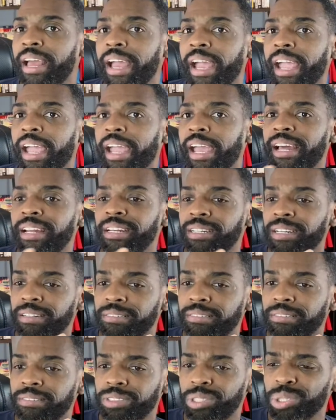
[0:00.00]
and
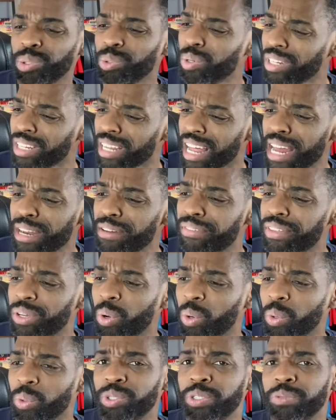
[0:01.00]
do a lot of the
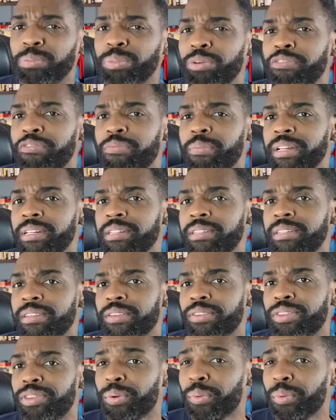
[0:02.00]
older movements the